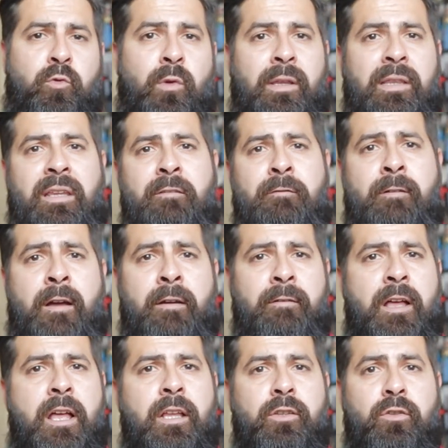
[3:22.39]
25
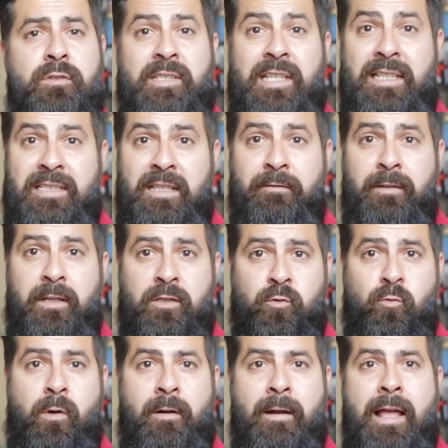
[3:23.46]
to 60 feet
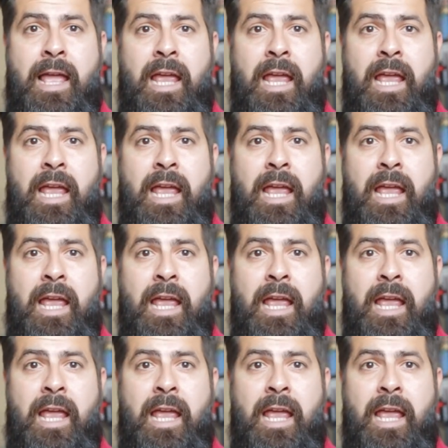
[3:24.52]
square.